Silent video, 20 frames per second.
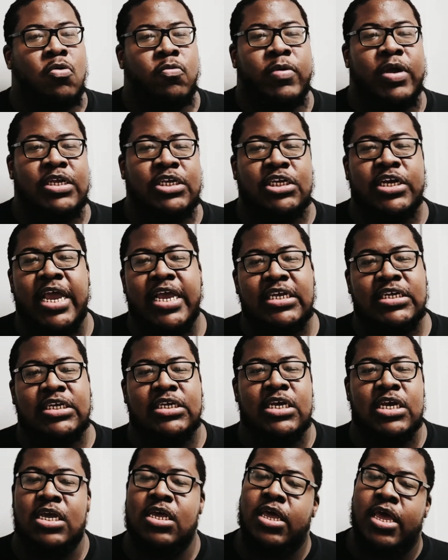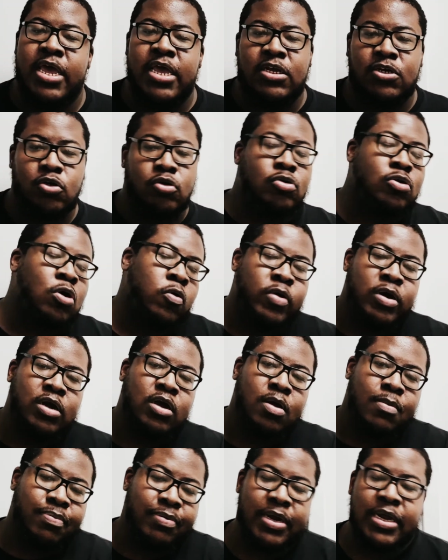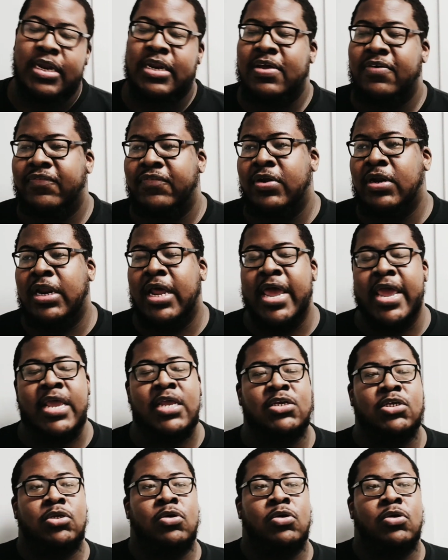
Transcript: where J C is, you know, in a completely different lane.